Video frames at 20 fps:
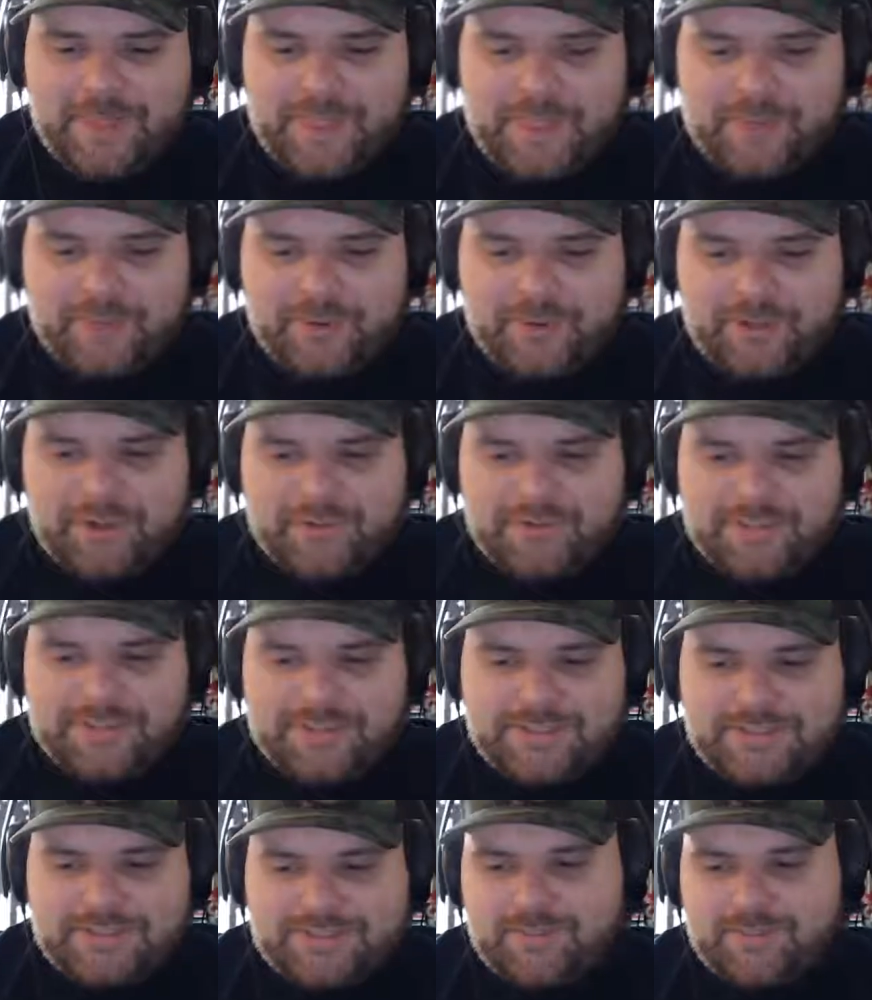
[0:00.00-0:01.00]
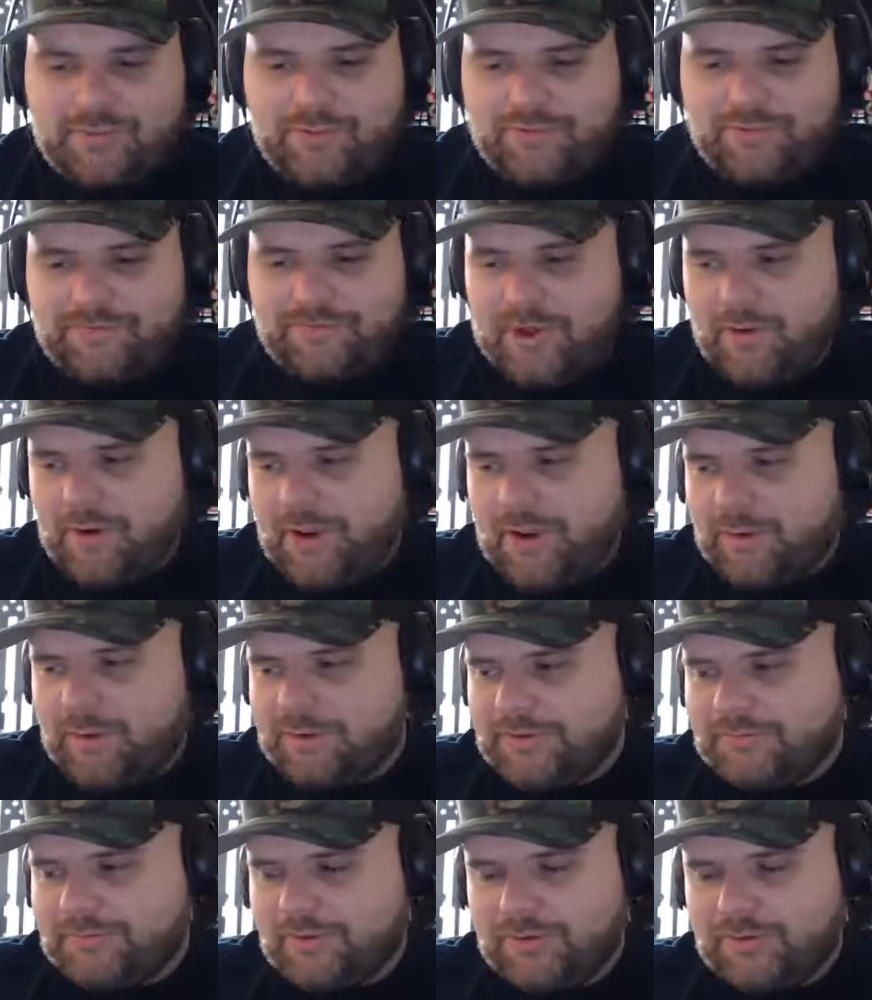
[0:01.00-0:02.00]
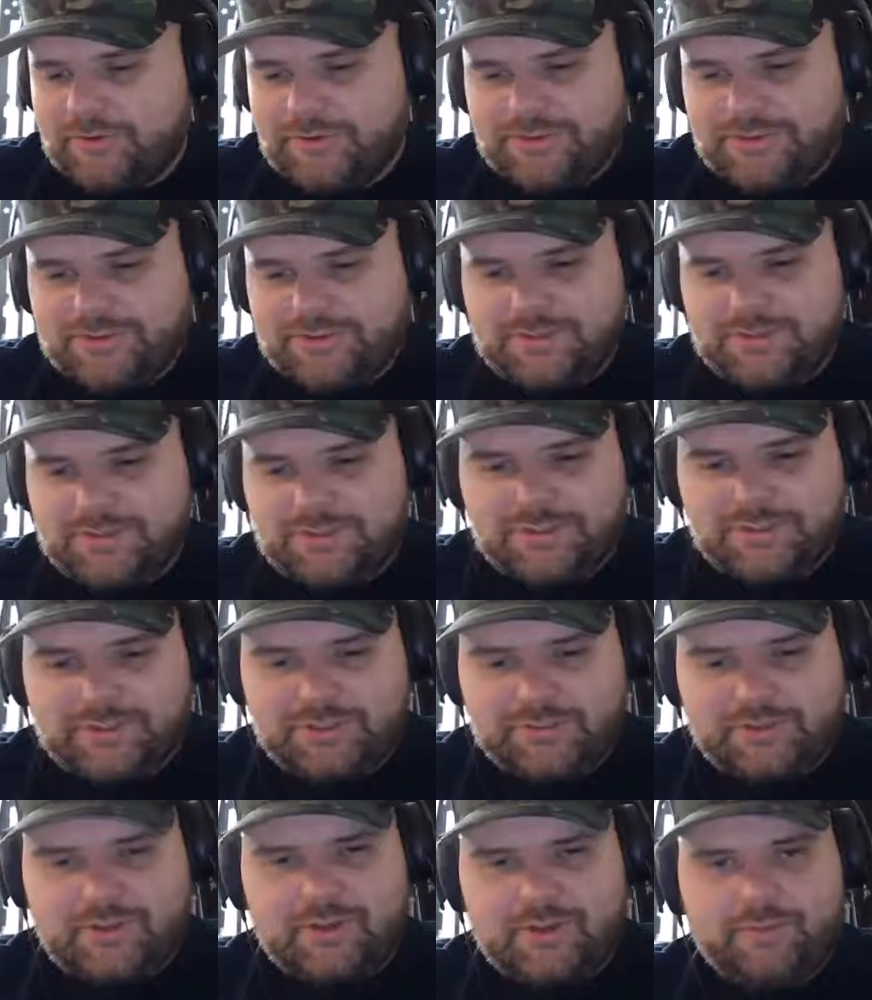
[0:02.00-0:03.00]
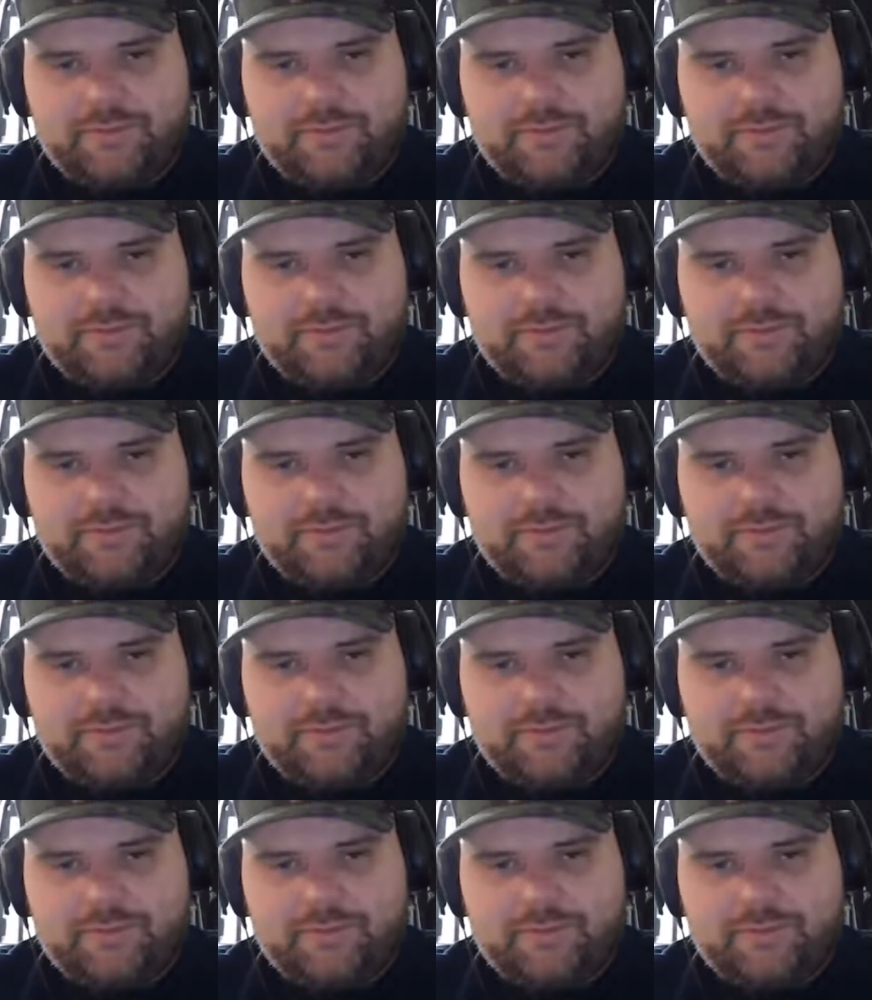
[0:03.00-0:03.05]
But it's an example of how much fun there is in this industry with all the